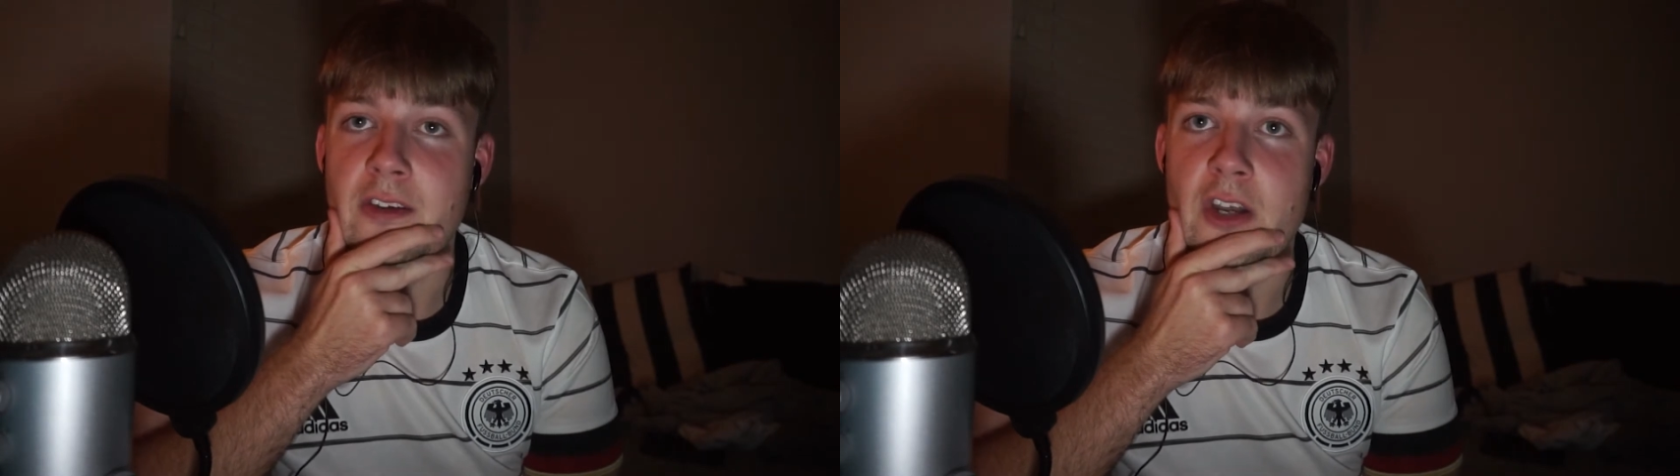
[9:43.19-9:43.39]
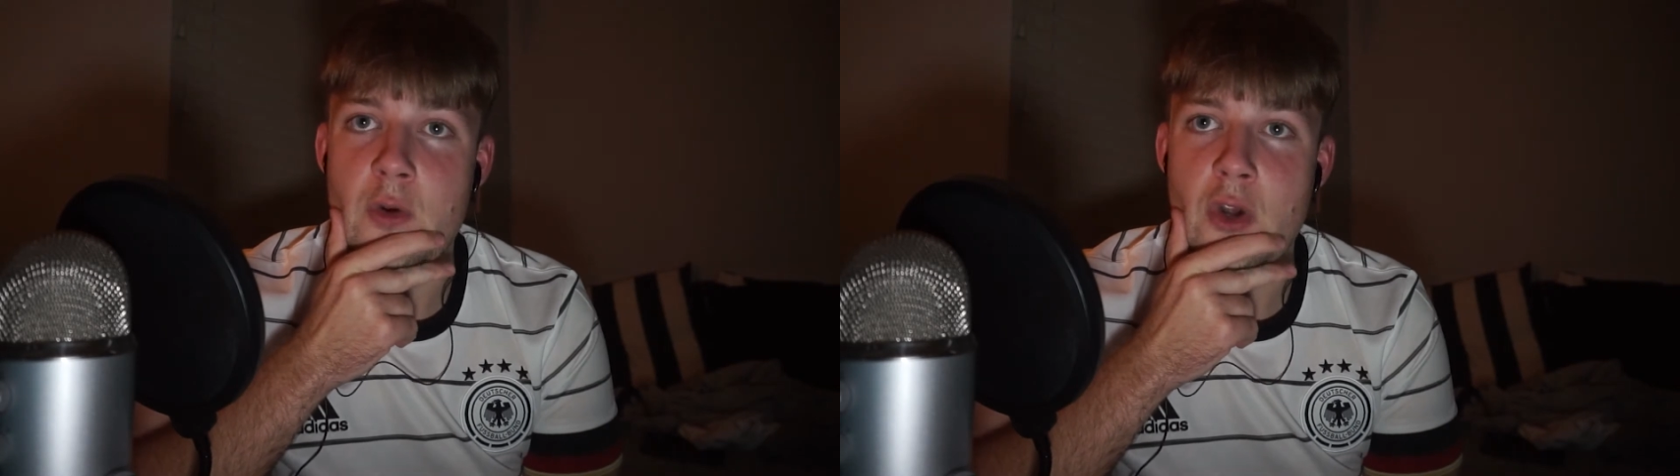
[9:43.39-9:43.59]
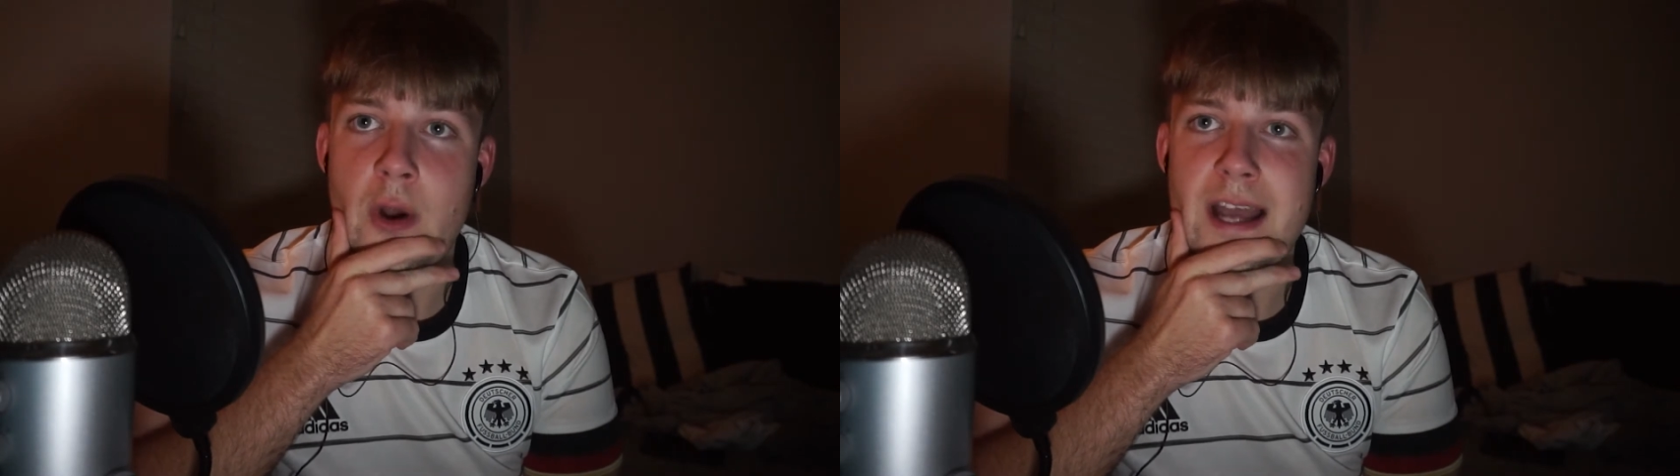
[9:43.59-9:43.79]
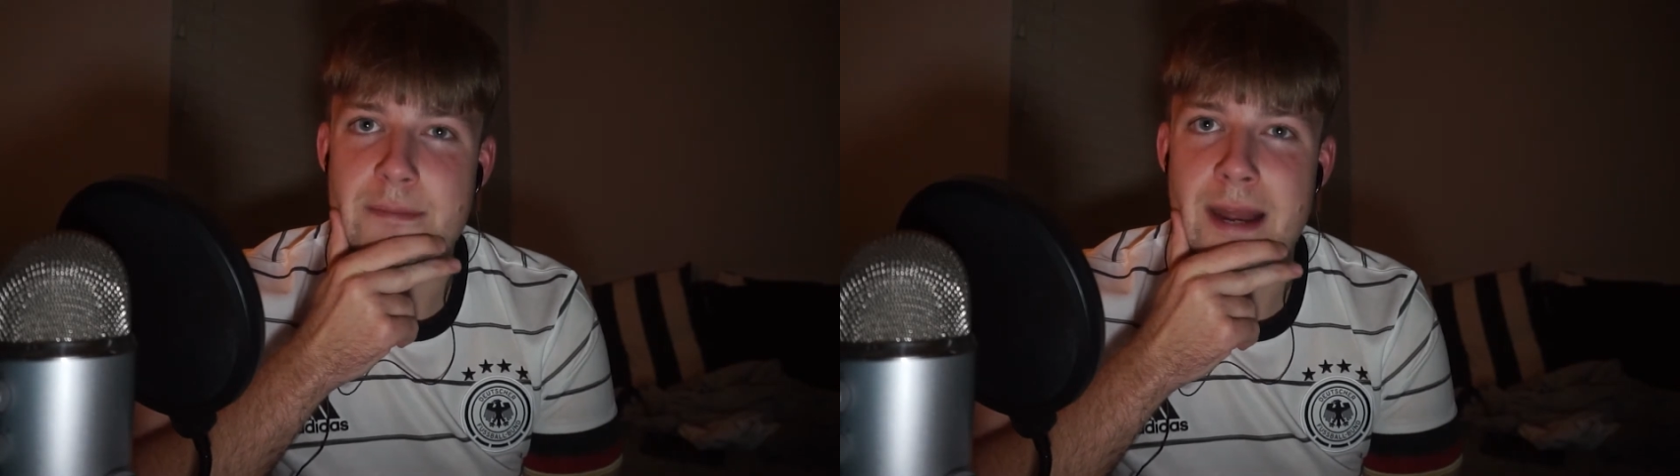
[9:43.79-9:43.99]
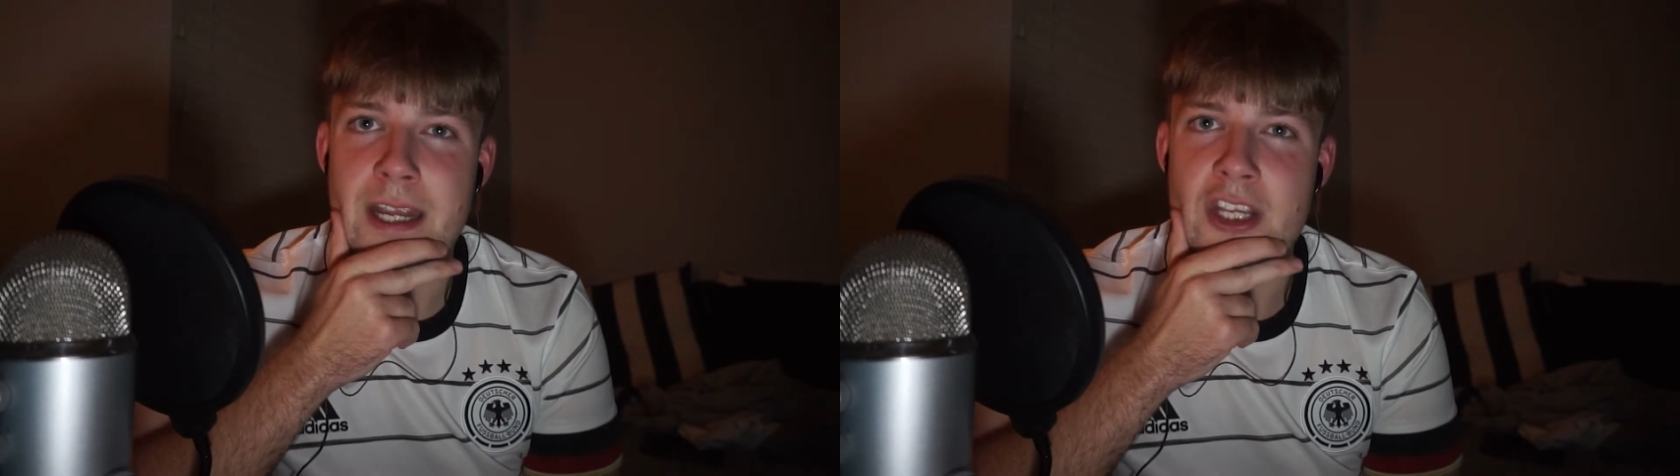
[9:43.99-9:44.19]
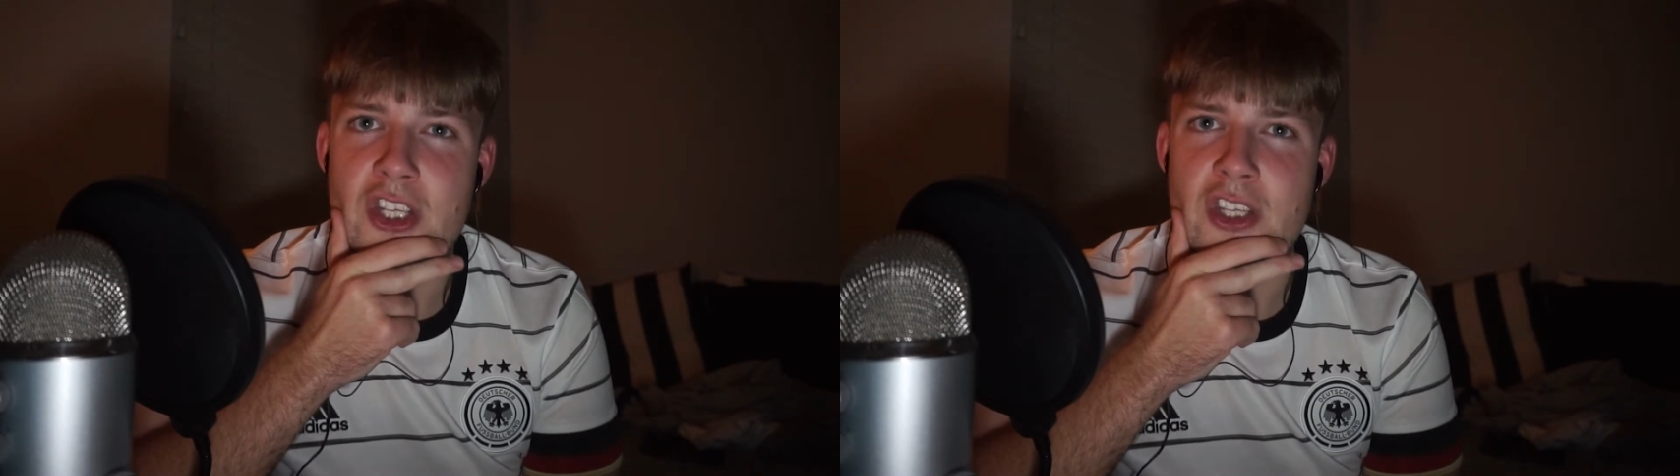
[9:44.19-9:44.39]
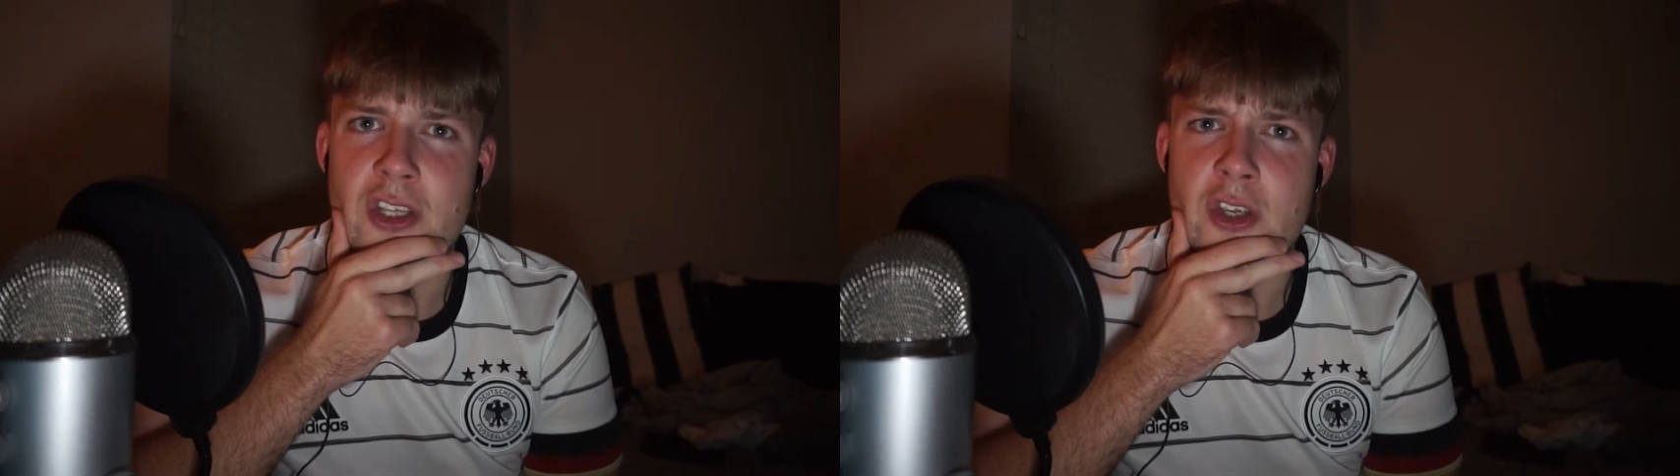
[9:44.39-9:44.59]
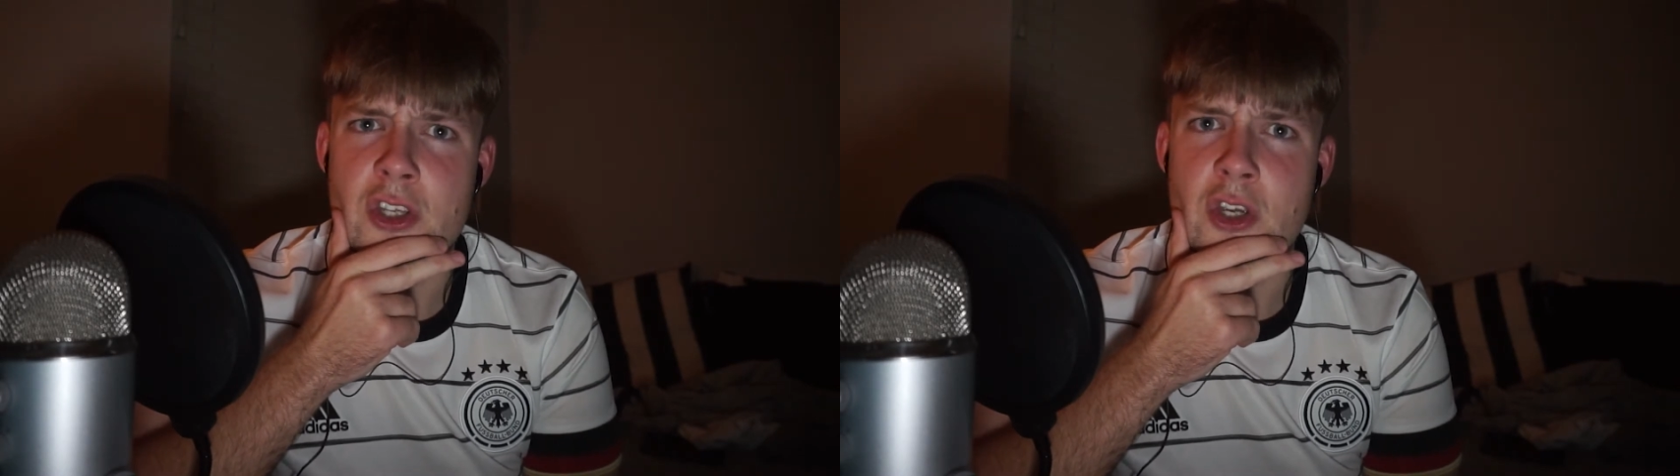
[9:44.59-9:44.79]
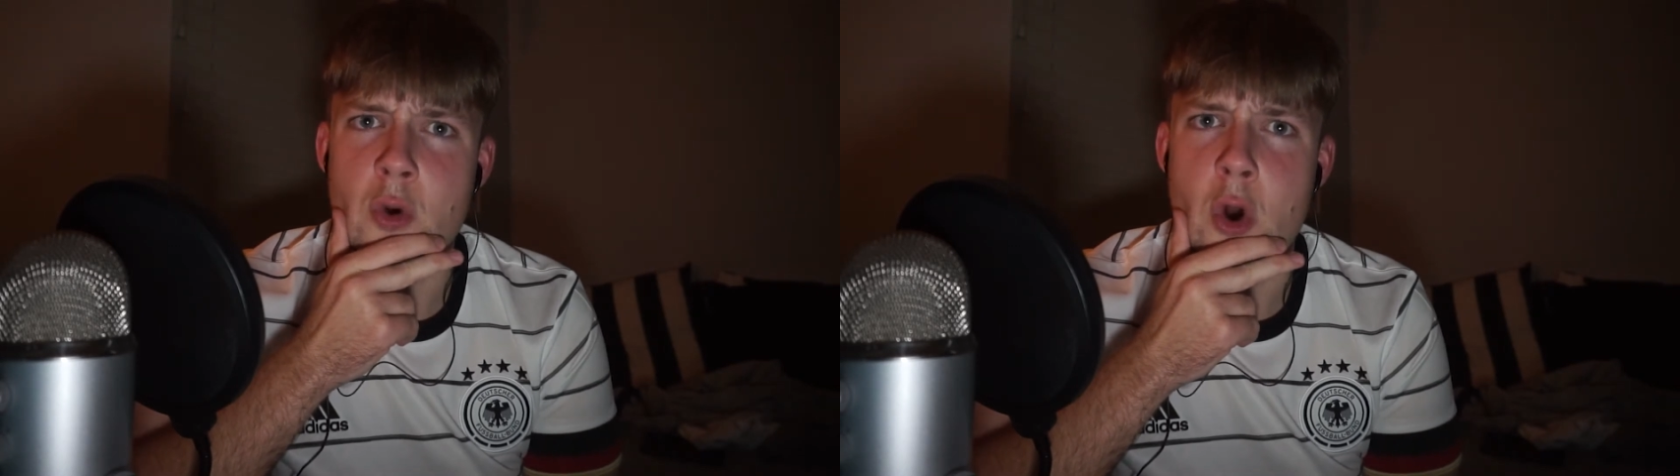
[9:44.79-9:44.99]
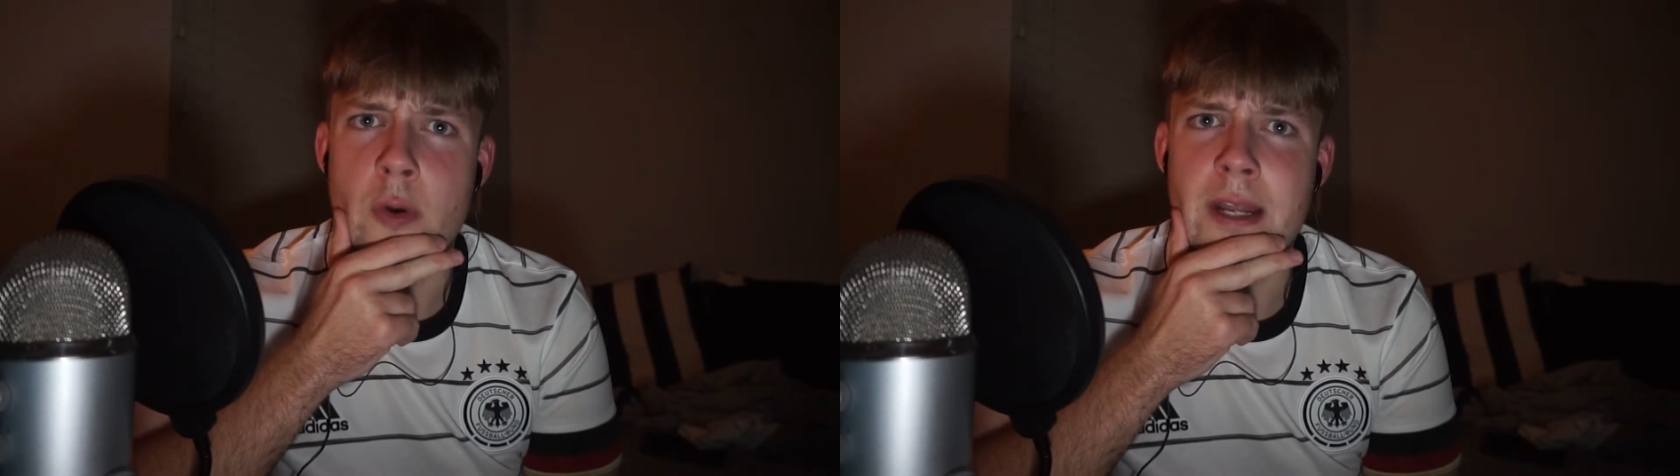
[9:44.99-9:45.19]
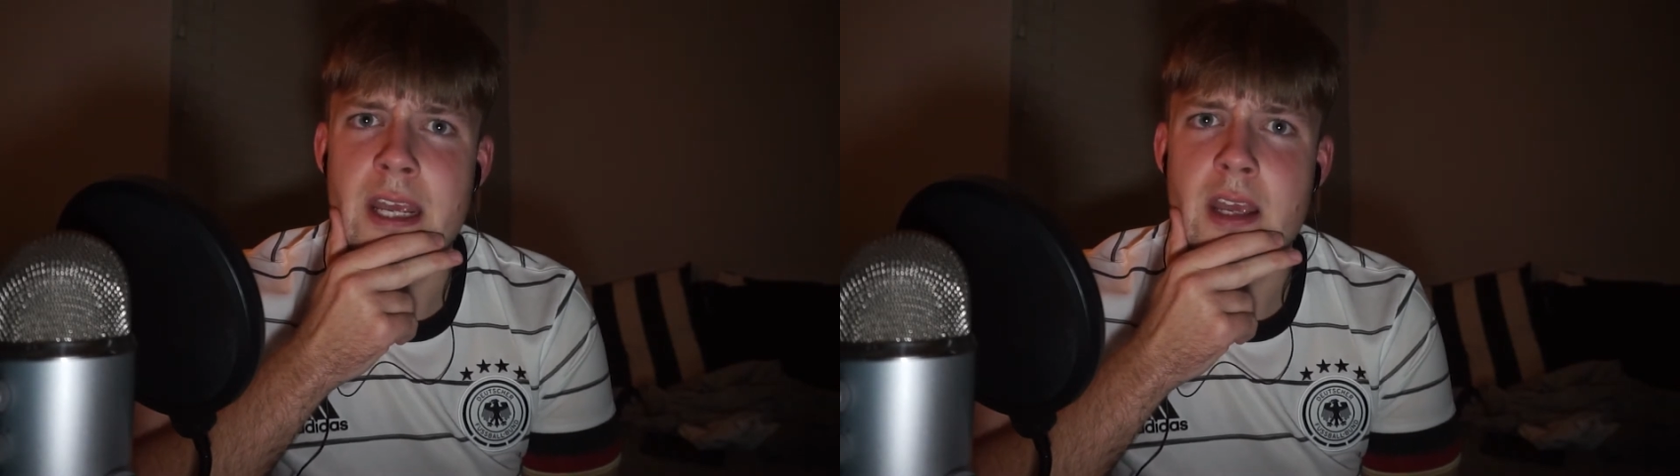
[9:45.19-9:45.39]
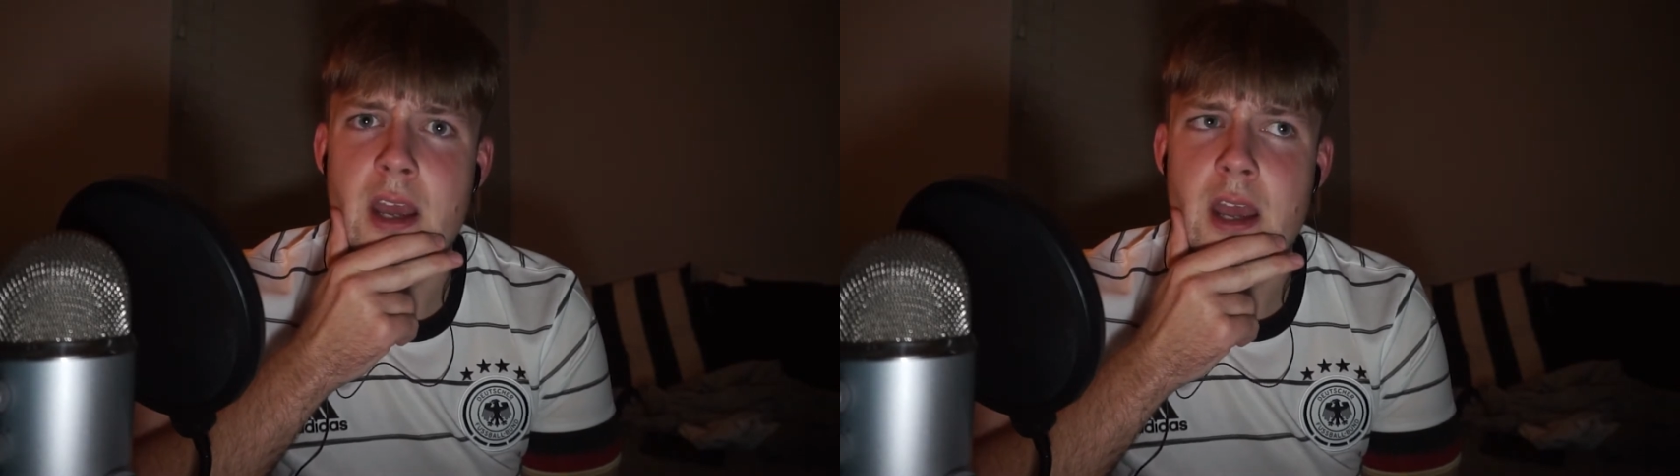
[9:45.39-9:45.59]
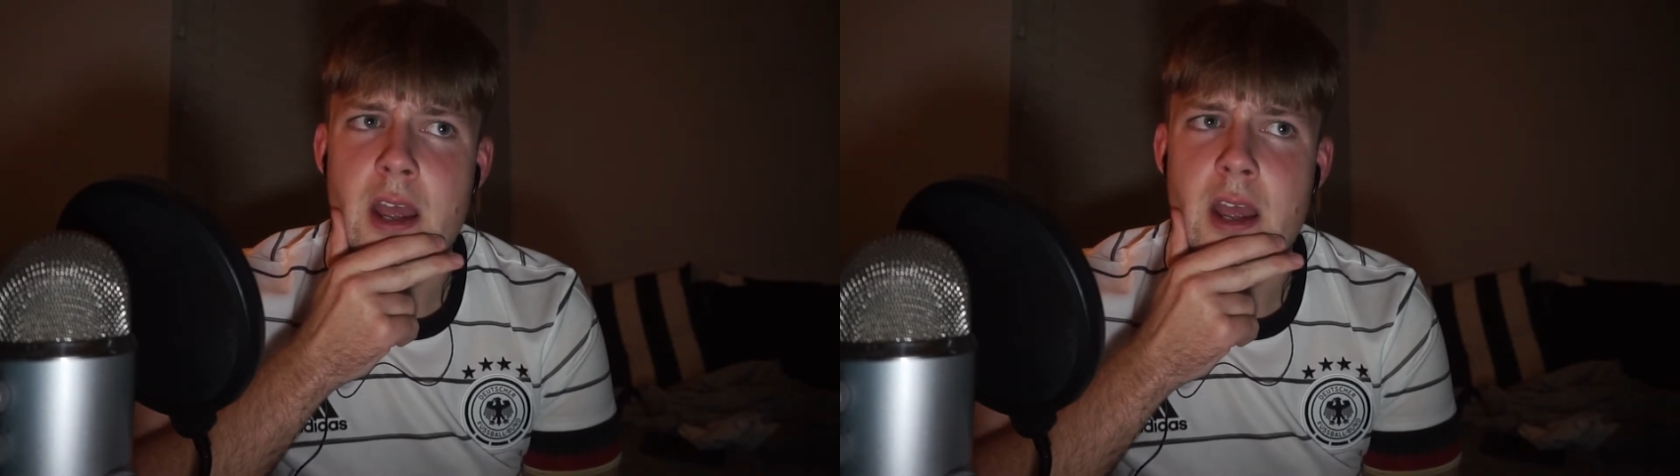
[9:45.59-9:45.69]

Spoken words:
Nuno has managed to only.